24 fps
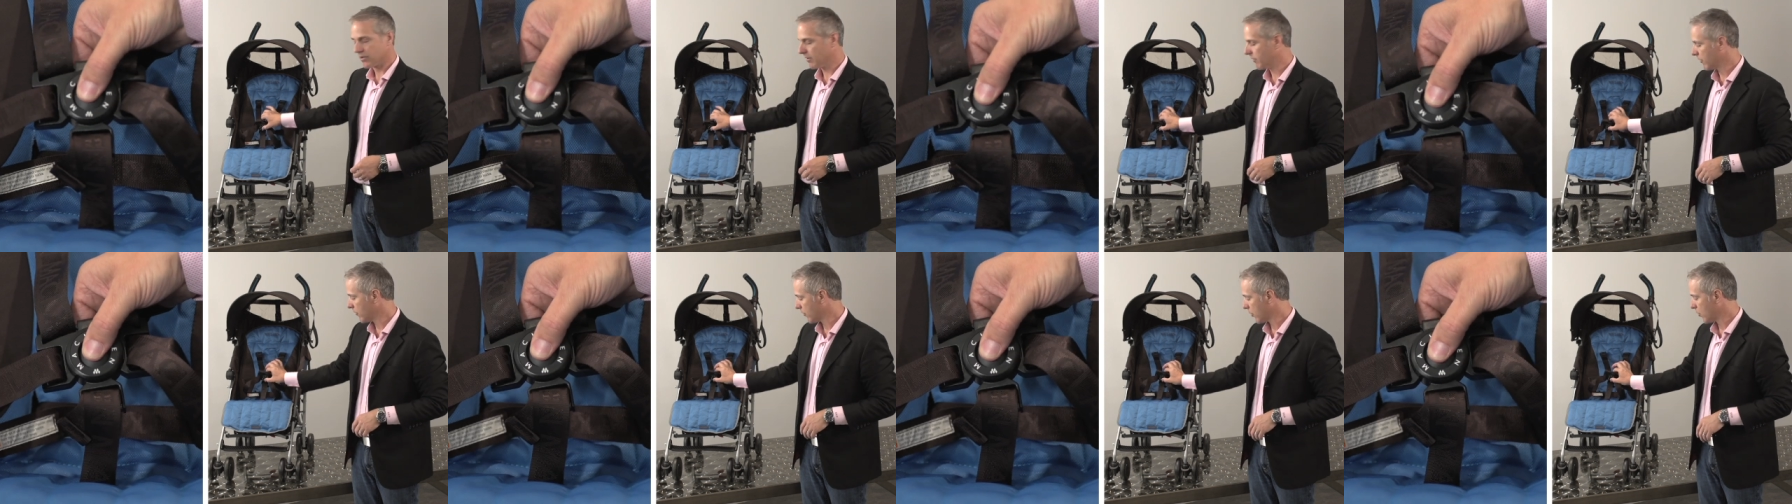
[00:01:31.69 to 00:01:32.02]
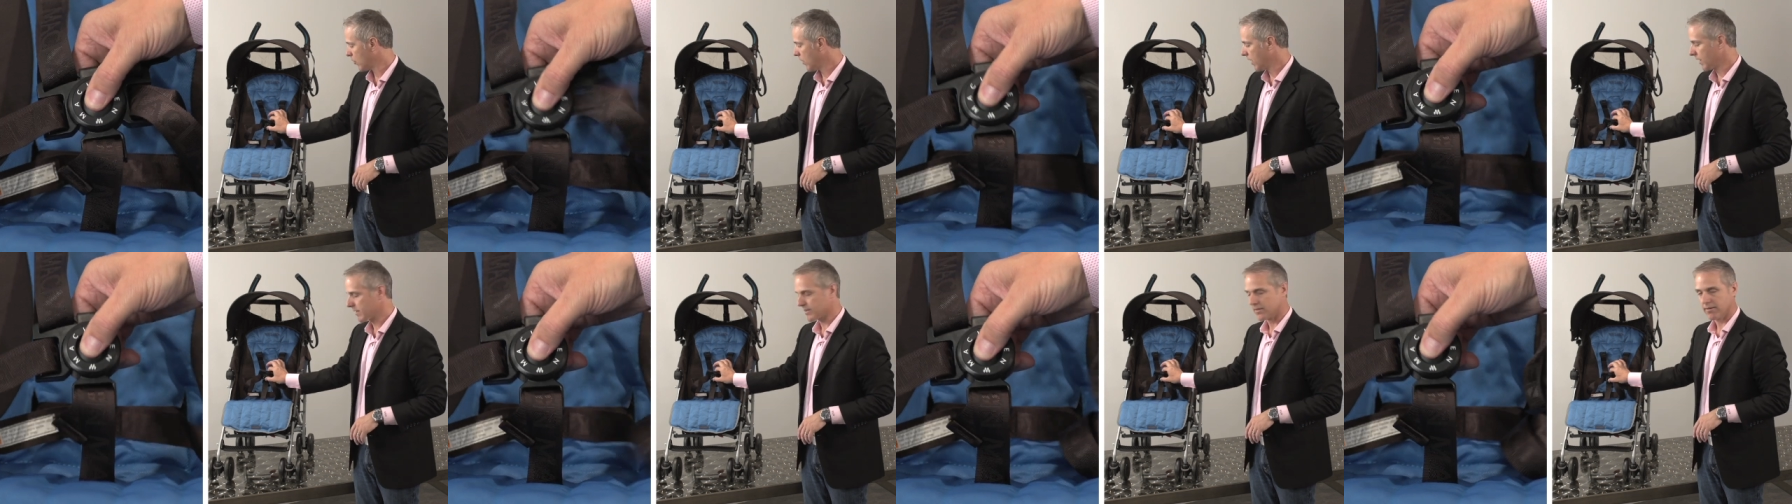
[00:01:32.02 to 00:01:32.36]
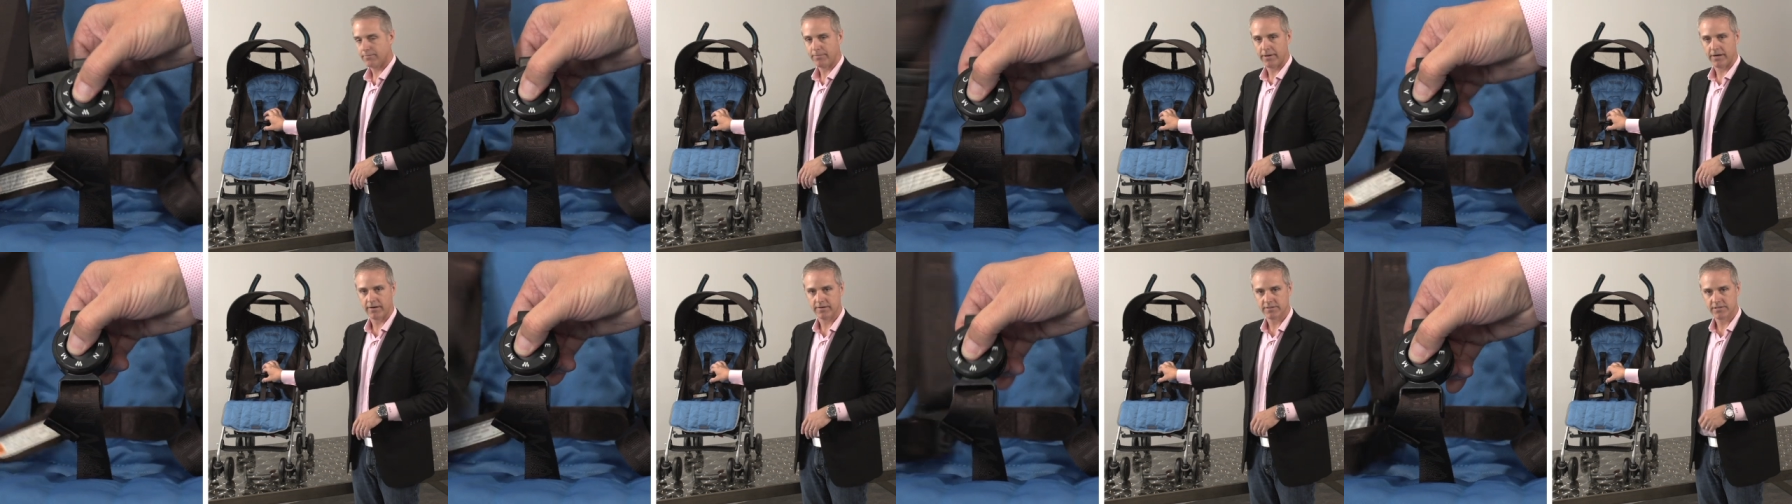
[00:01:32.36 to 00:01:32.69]
so it requires
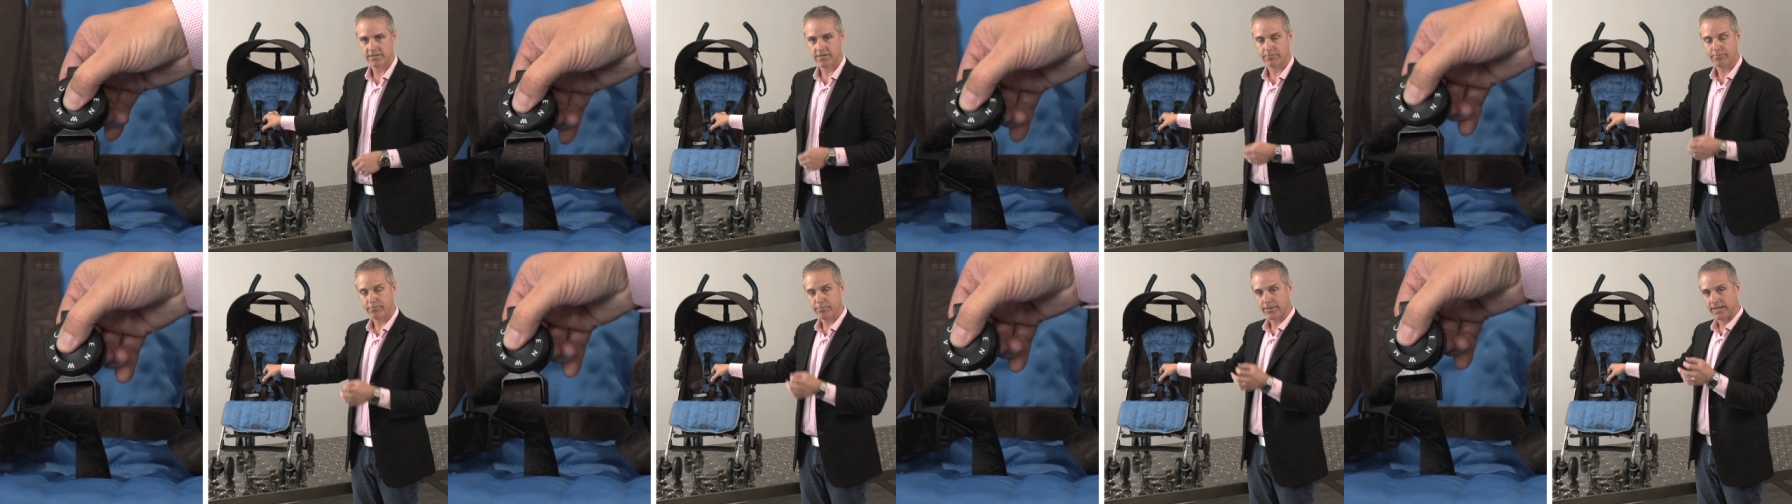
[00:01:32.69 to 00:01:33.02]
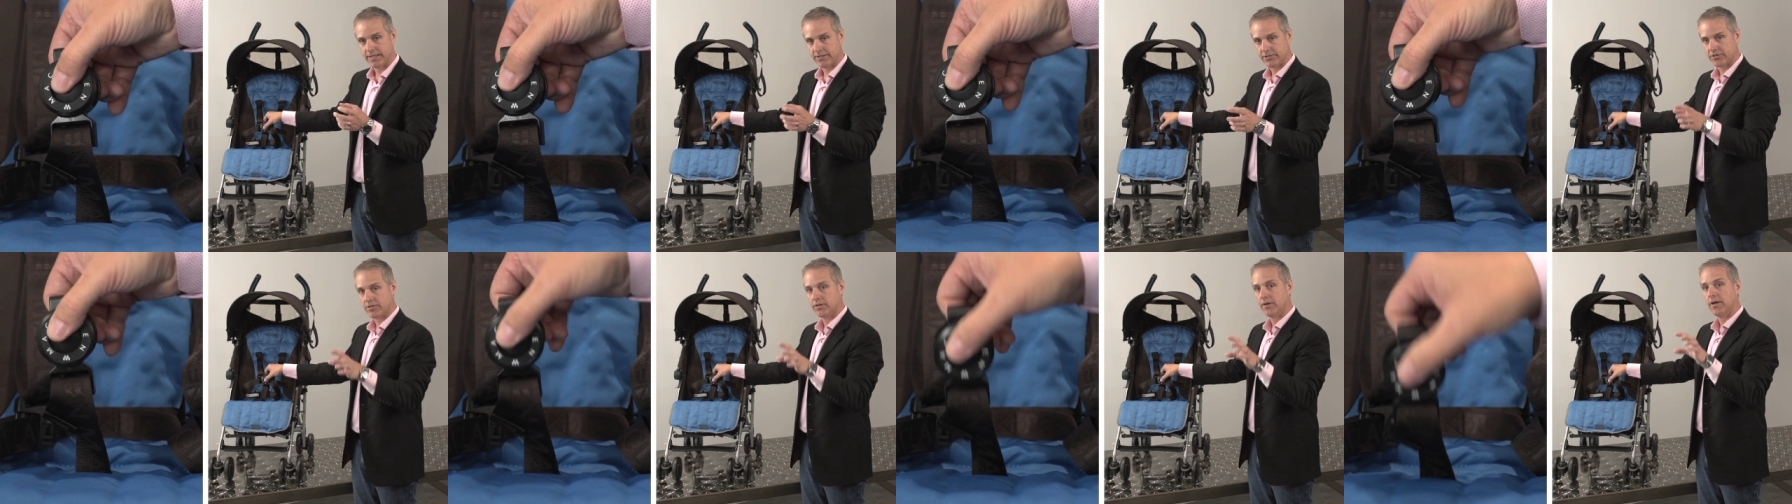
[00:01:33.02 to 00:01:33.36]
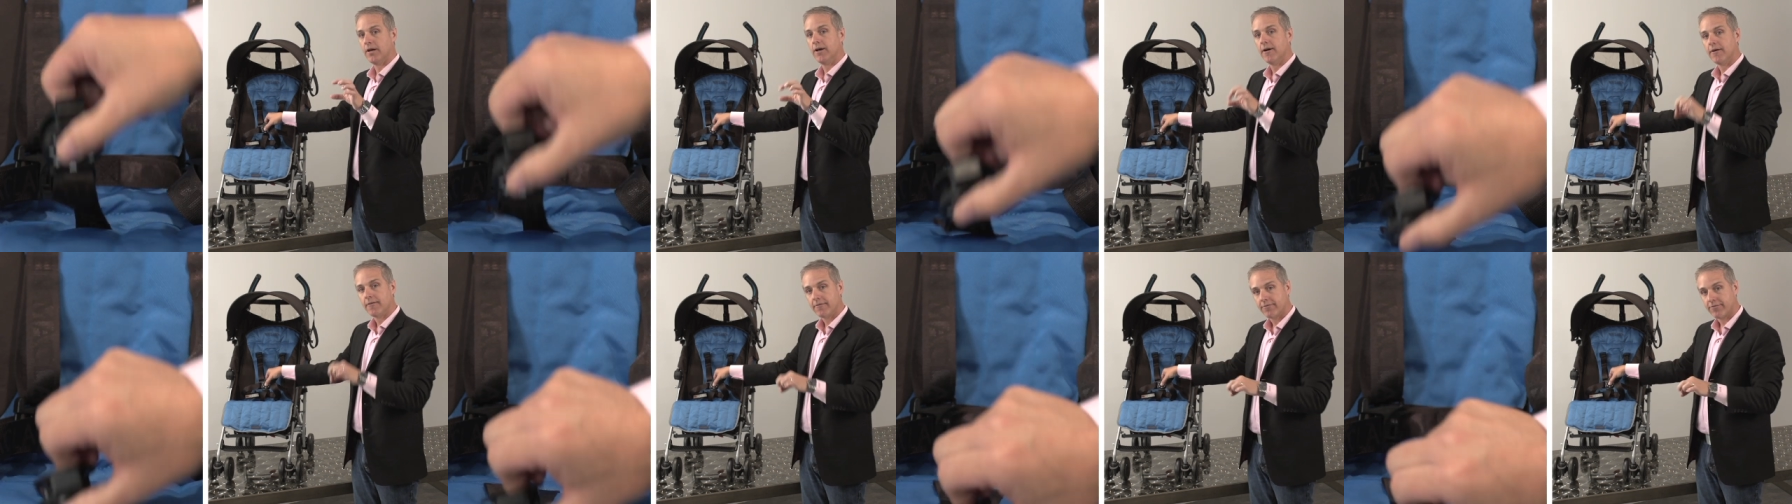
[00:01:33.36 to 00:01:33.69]
the parents to pinch
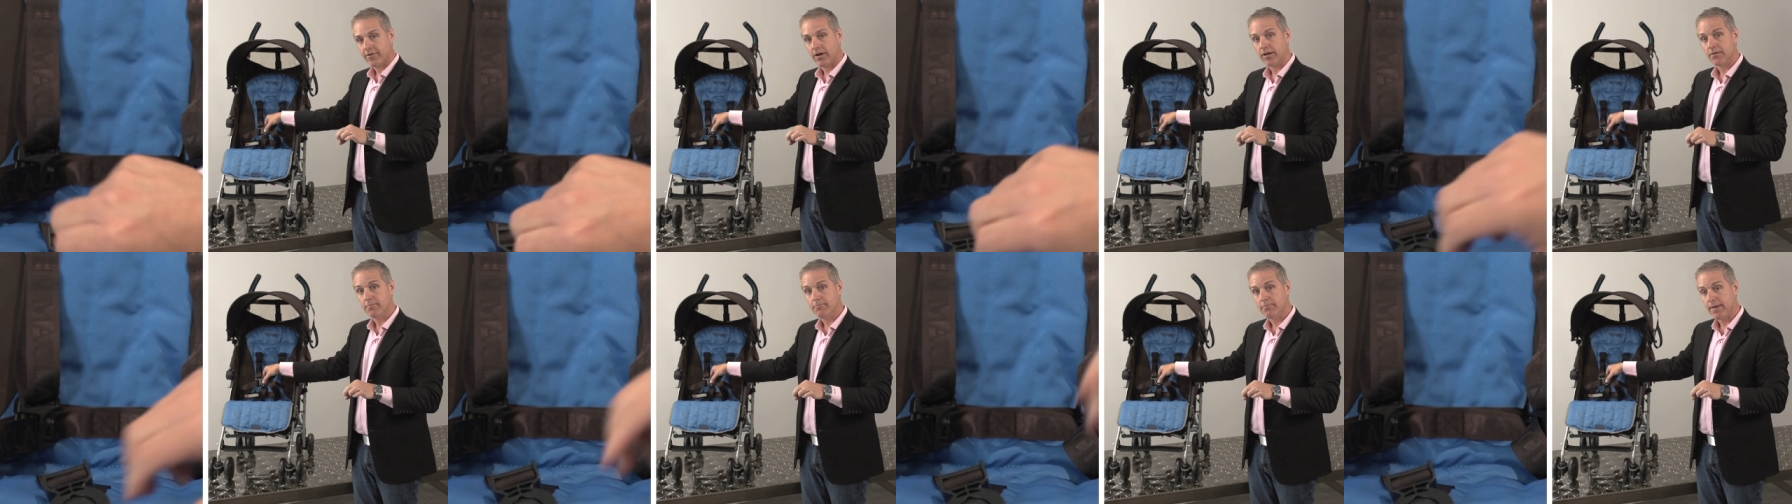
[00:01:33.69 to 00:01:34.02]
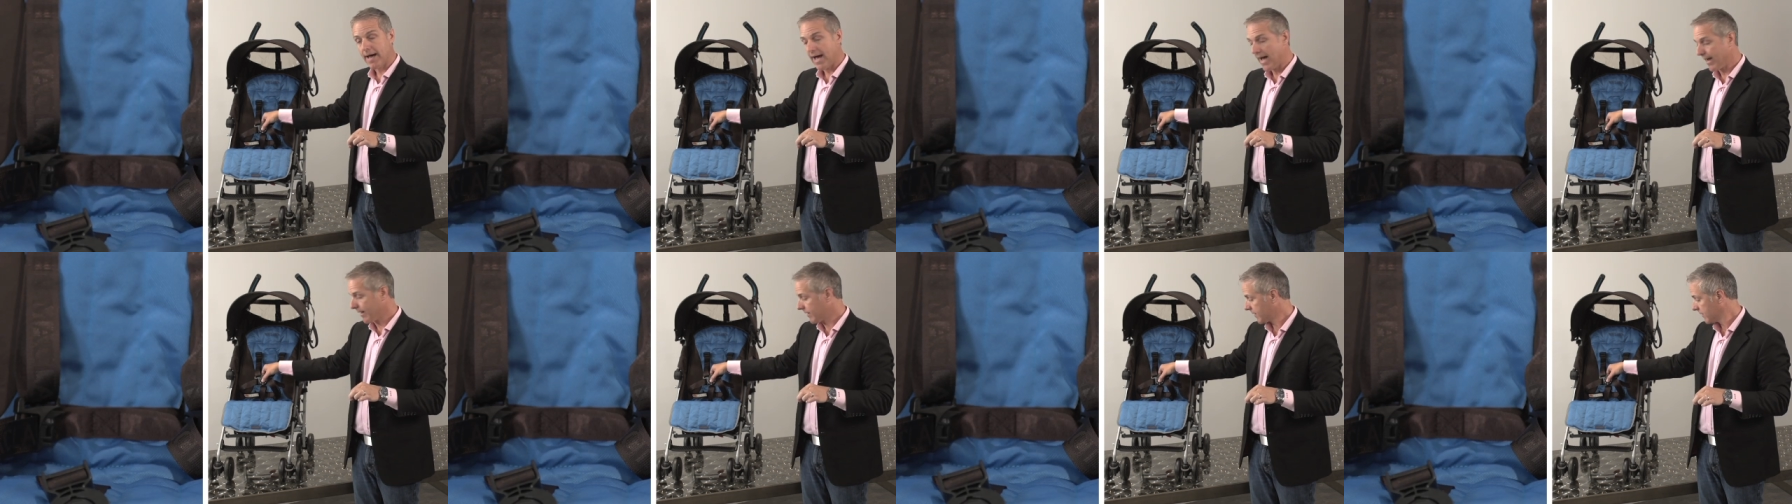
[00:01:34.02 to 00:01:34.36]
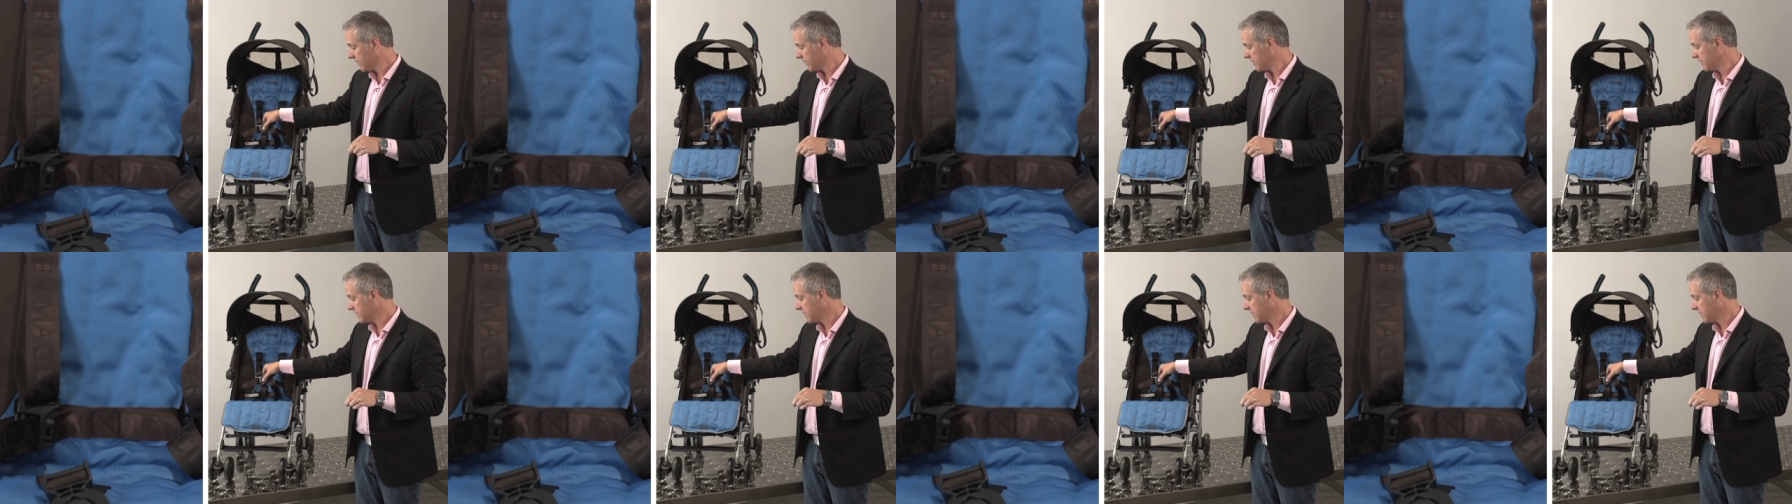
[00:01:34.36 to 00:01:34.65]
front and back.